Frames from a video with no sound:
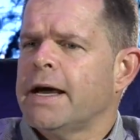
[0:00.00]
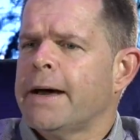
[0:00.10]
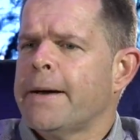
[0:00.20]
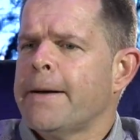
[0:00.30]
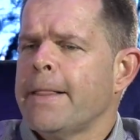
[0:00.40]

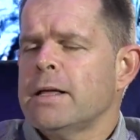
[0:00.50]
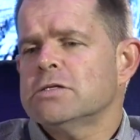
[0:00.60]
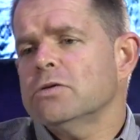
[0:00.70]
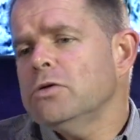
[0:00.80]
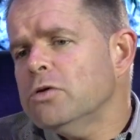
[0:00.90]

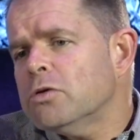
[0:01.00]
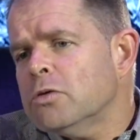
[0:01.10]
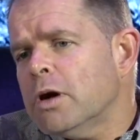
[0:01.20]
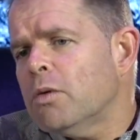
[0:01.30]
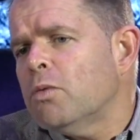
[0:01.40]

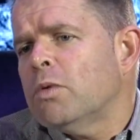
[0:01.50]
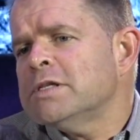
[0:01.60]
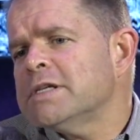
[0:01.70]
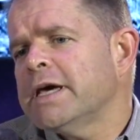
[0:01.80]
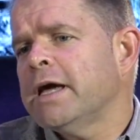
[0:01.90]

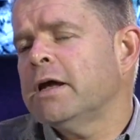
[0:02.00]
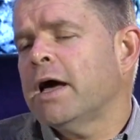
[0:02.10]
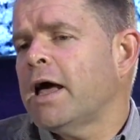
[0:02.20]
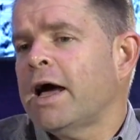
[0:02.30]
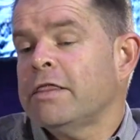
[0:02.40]
Once again,
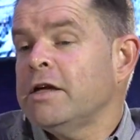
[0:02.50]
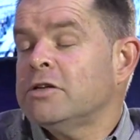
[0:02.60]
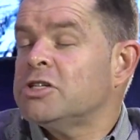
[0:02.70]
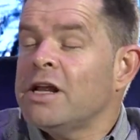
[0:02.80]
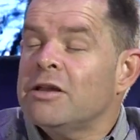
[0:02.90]
I
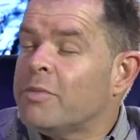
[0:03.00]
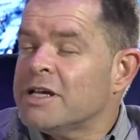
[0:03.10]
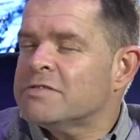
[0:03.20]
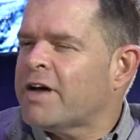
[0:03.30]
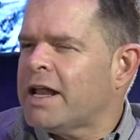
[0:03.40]
think
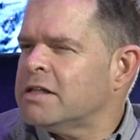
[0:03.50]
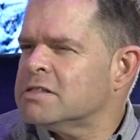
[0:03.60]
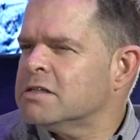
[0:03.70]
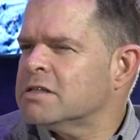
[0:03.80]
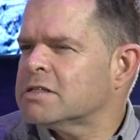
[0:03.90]
gender-based
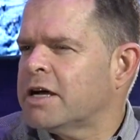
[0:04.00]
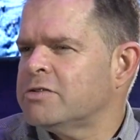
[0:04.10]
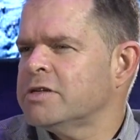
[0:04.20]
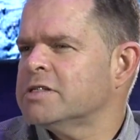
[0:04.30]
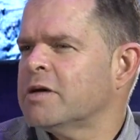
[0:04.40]
violence in this
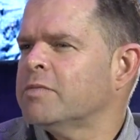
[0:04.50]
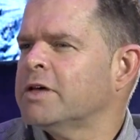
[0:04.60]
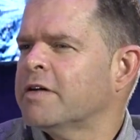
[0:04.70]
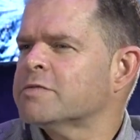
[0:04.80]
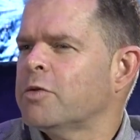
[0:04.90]
country is
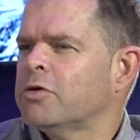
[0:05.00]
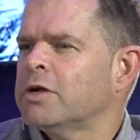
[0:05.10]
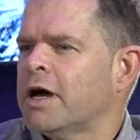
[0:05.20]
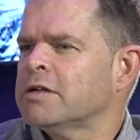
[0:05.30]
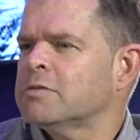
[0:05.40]
something I've
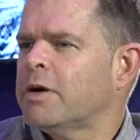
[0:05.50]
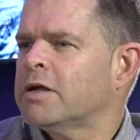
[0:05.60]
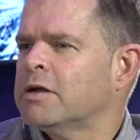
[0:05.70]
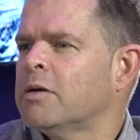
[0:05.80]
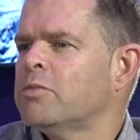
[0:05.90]
spoken out about
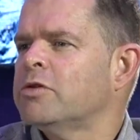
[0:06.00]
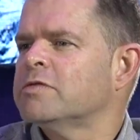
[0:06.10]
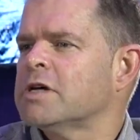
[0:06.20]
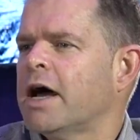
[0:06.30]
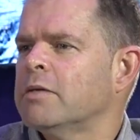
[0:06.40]
a number
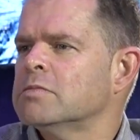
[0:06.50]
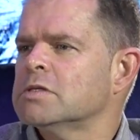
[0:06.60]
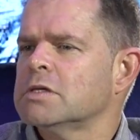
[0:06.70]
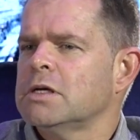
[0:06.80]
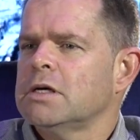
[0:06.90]
of
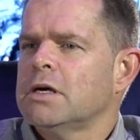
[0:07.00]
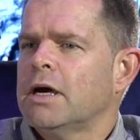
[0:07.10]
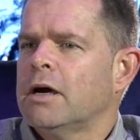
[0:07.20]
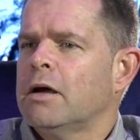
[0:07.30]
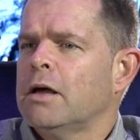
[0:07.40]
times.
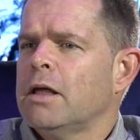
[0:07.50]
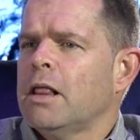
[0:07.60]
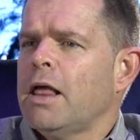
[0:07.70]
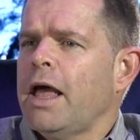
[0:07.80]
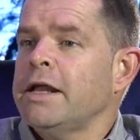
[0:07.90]

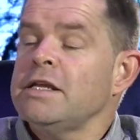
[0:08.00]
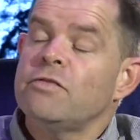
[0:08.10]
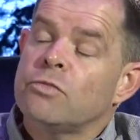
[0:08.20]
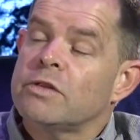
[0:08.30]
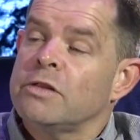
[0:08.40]
And
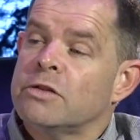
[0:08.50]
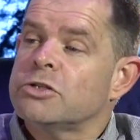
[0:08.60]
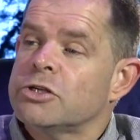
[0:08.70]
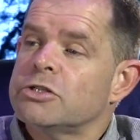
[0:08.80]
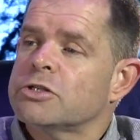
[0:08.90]
even within the
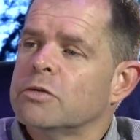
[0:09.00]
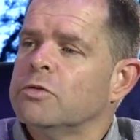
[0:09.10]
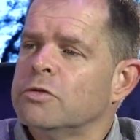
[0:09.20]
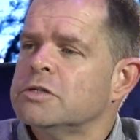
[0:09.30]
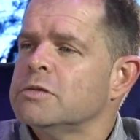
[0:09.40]
church
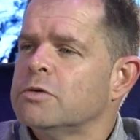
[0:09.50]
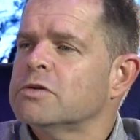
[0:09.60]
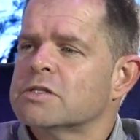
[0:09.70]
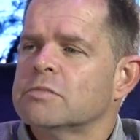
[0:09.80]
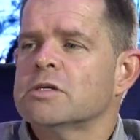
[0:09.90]
community,
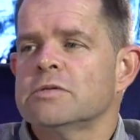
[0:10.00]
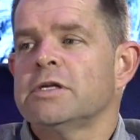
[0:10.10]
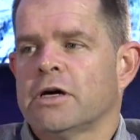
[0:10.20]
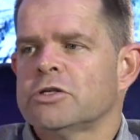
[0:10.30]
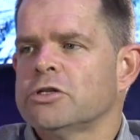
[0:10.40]
because sometimes
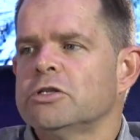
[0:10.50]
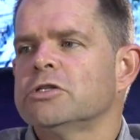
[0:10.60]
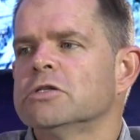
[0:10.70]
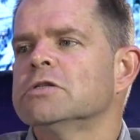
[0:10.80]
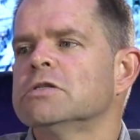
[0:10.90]
in our
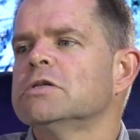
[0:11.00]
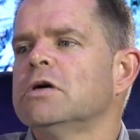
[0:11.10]
churches,